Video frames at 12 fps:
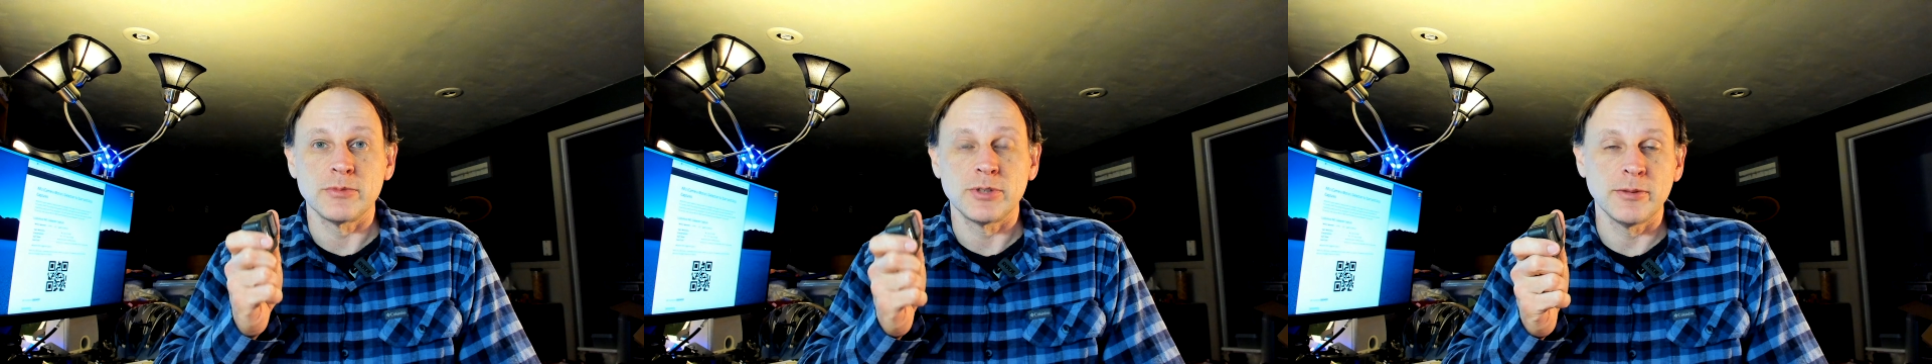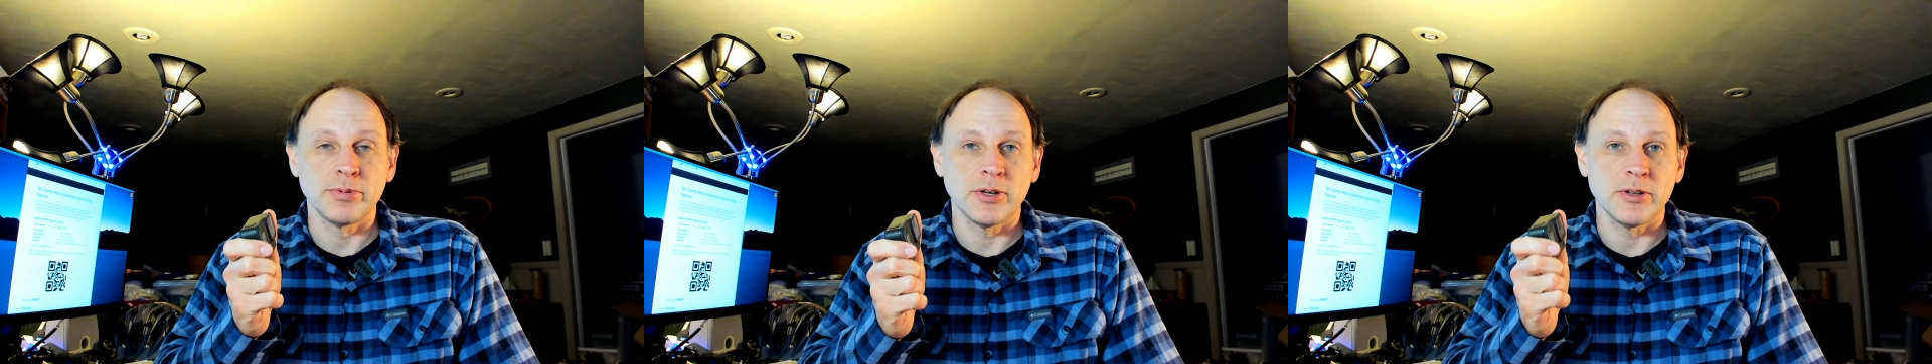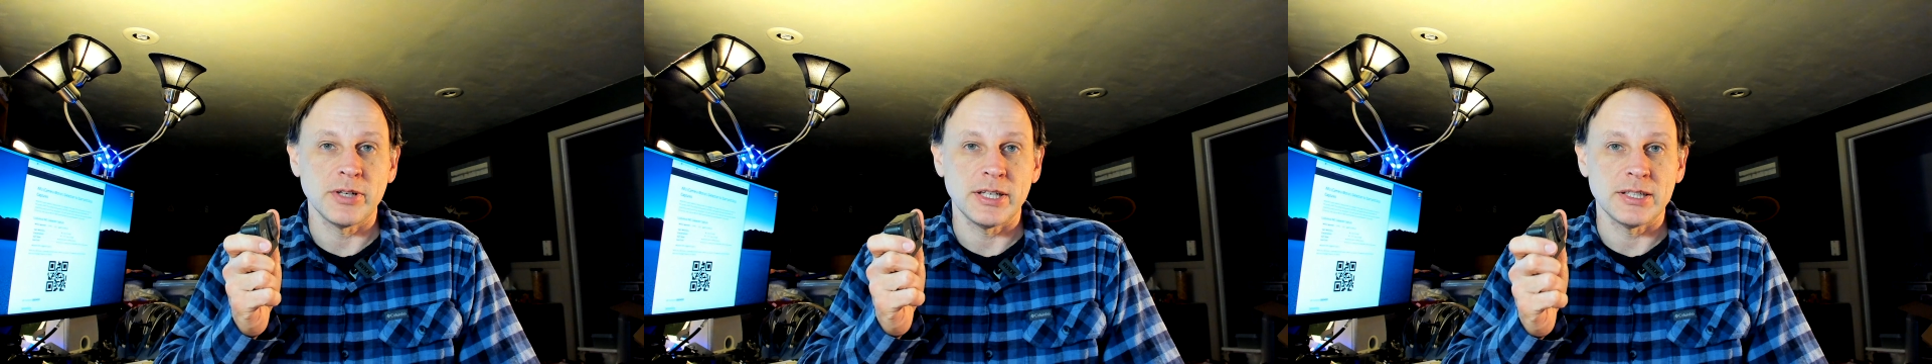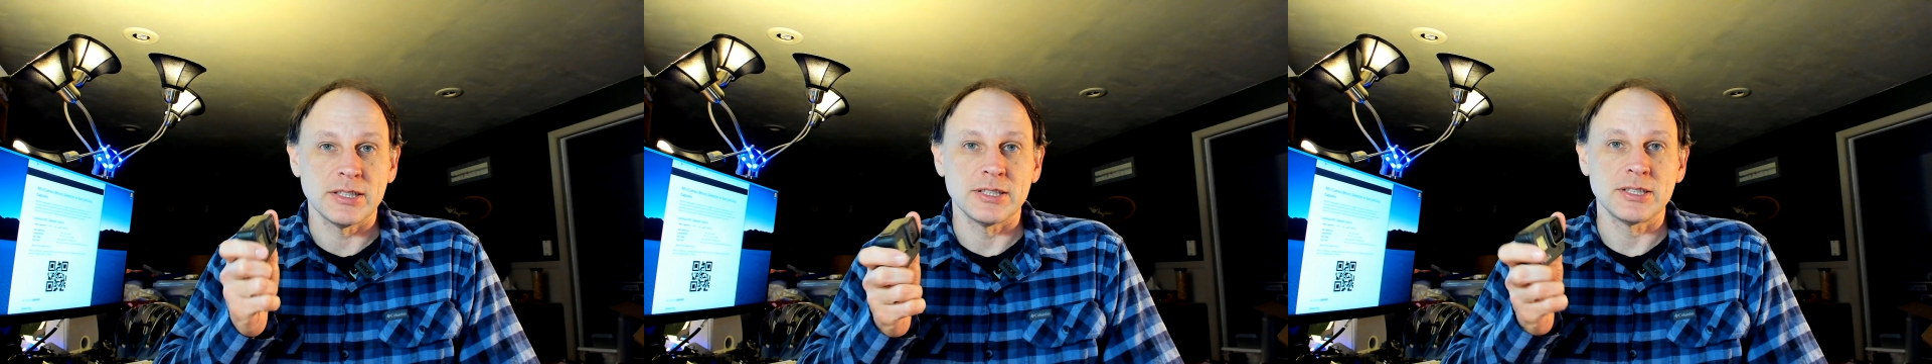GoPro
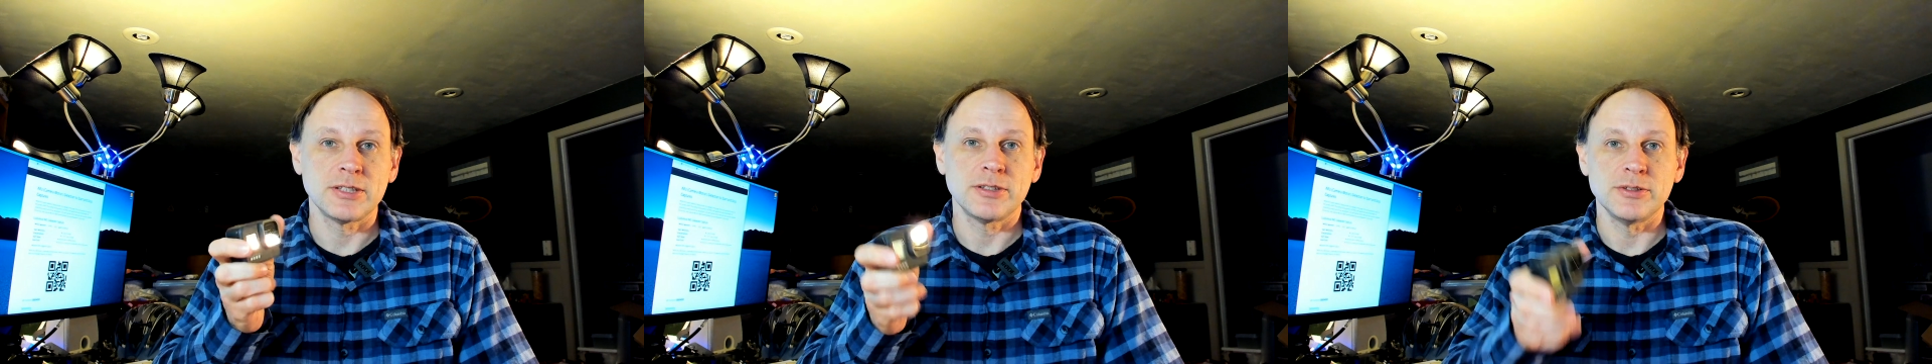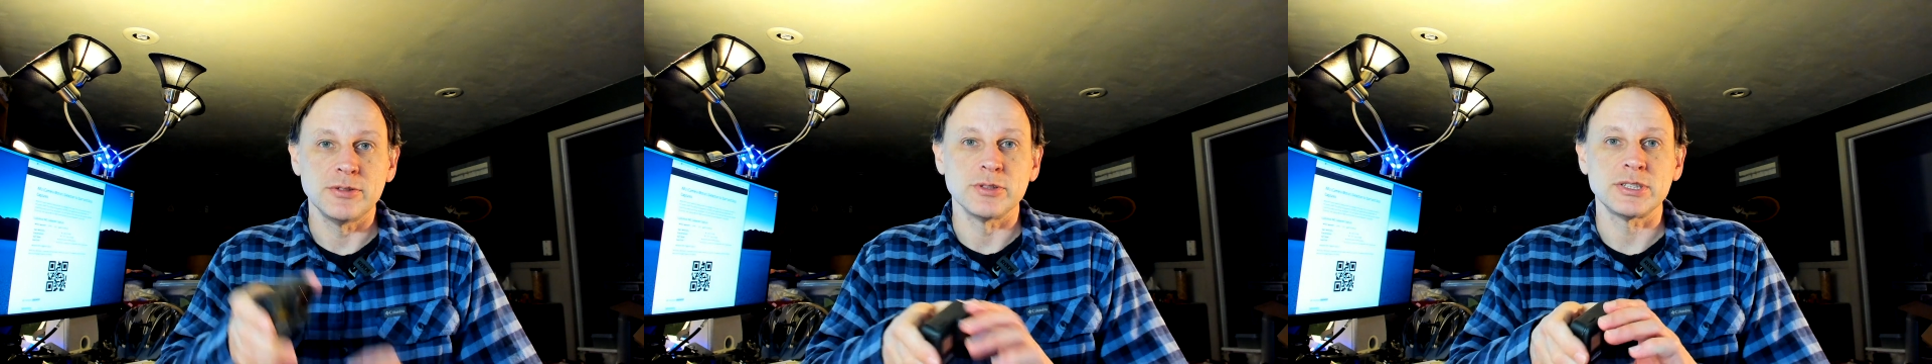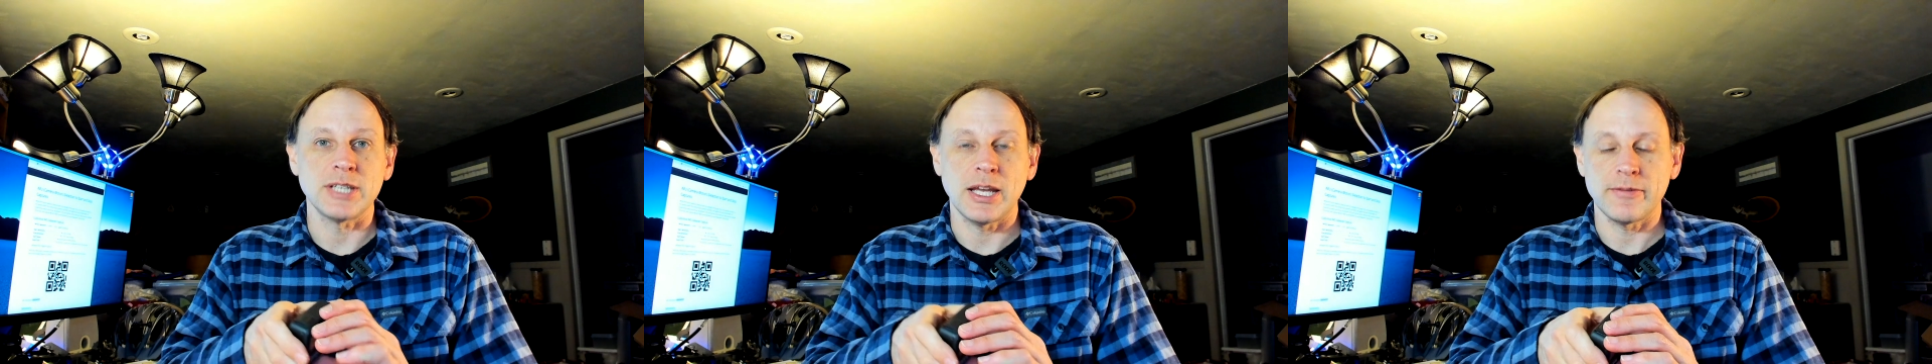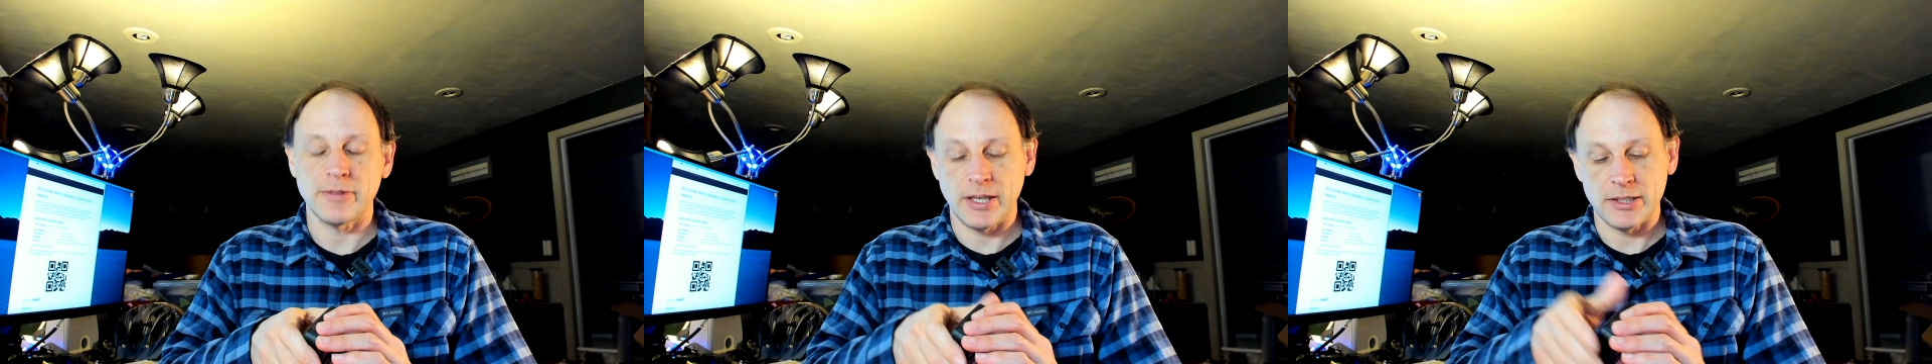is to
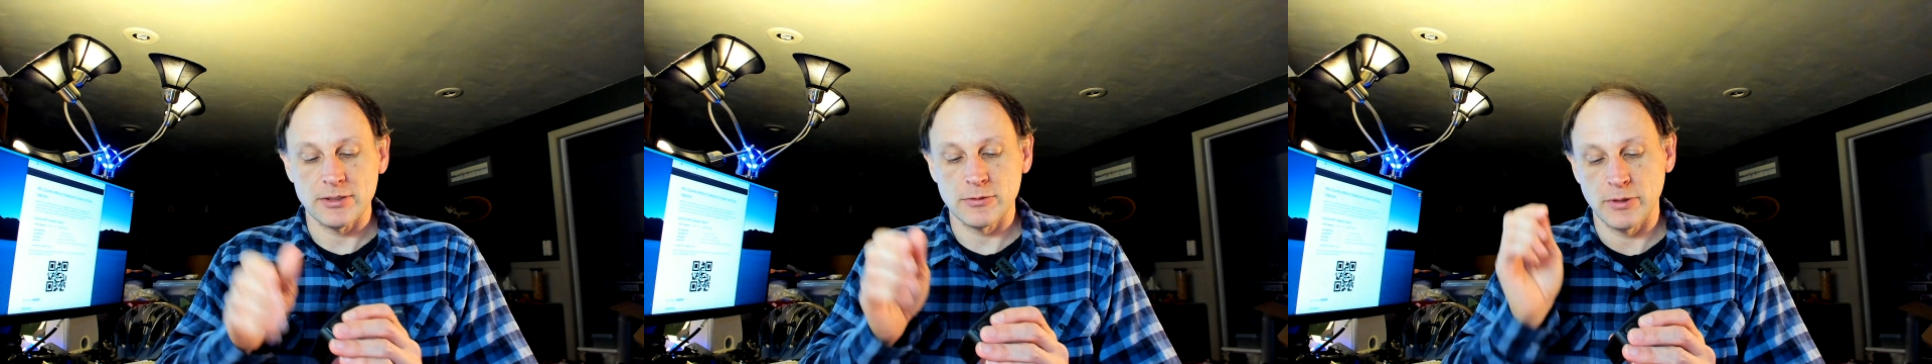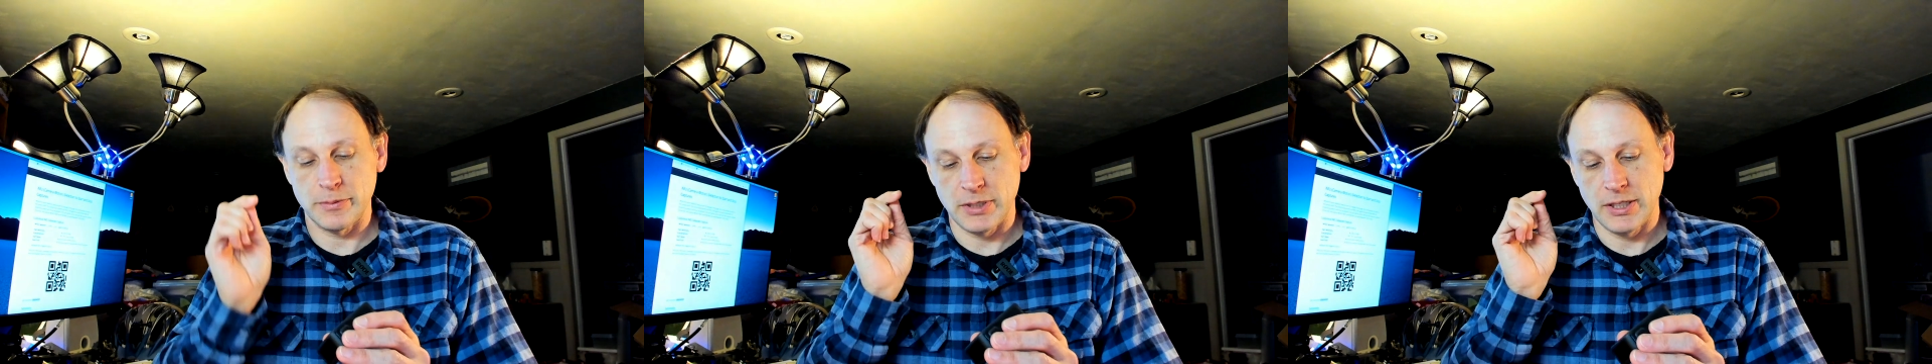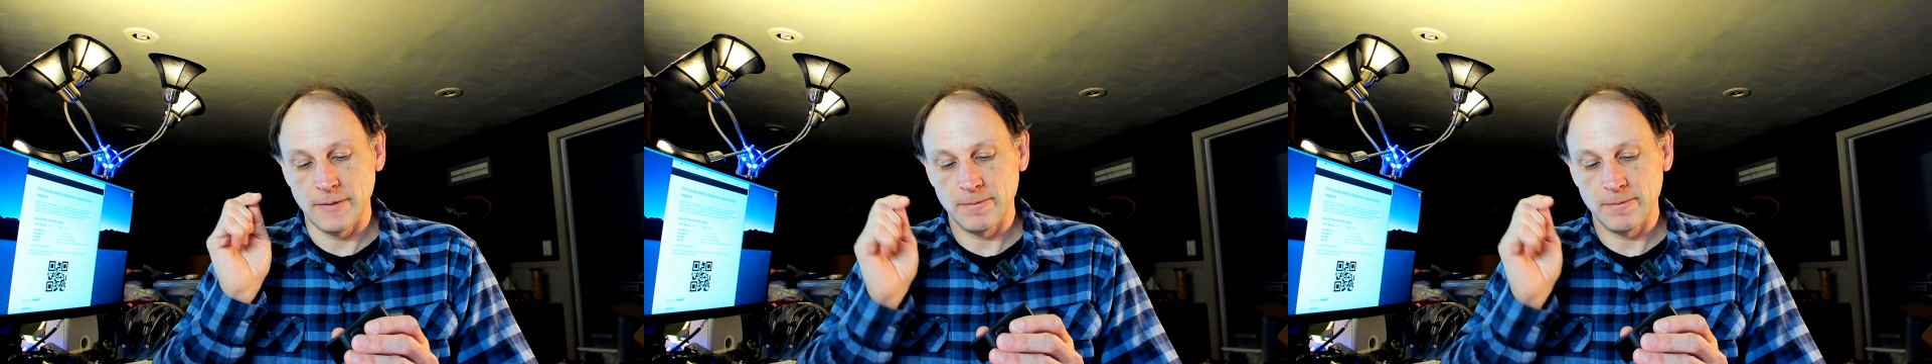save a script